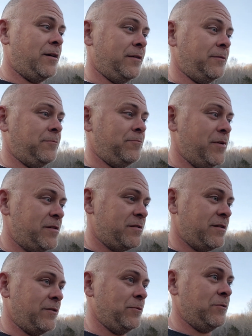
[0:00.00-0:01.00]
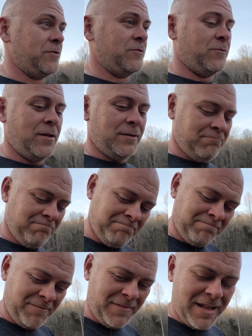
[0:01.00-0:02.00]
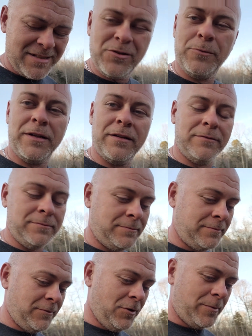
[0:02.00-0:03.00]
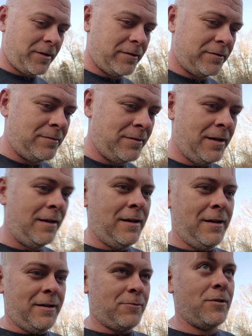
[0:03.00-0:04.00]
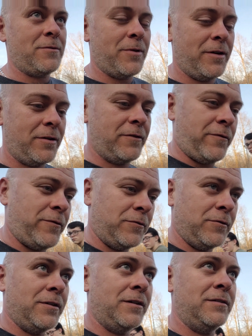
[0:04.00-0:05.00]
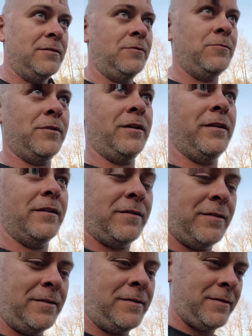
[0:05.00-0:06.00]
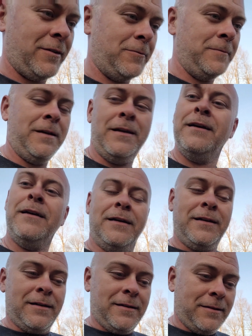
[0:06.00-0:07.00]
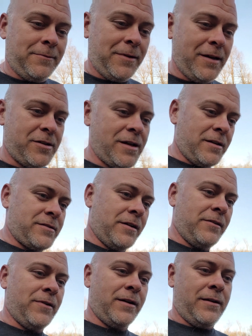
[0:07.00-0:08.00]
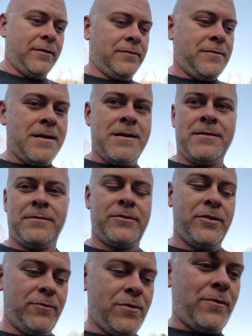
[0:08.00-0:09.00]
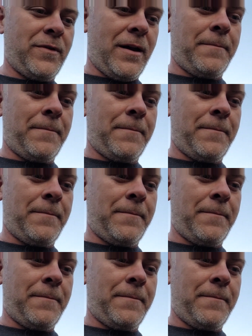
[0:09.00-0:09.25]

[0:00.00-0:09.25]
It misses every once in a while. That's no big deal. No big deal. Runs pretty good for what it is. So let me get you guys turned around here, show you what we got.